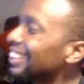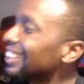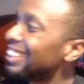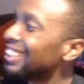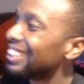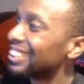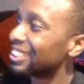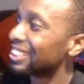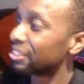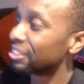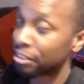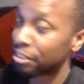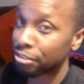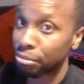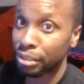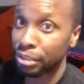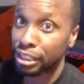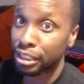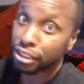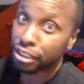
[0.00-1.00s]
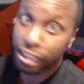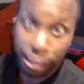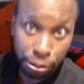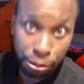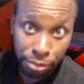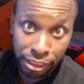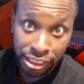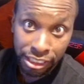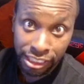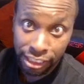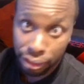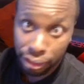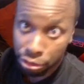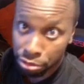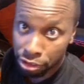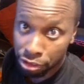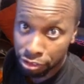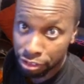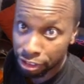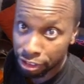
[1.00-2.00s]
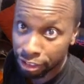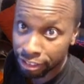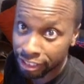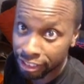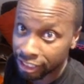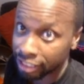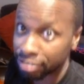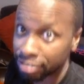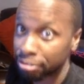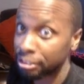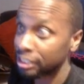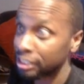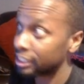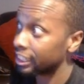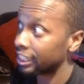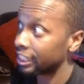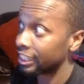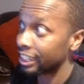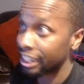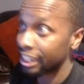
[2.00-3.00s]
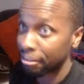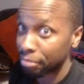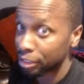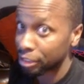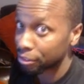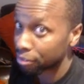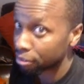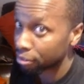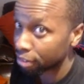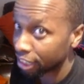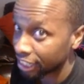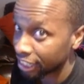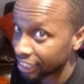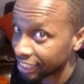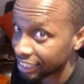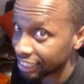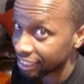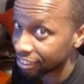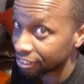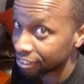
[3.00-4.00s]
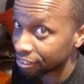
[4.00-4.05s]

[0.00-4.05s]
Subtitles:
Get some information, especially in a 12 card deck when there's not that much variety.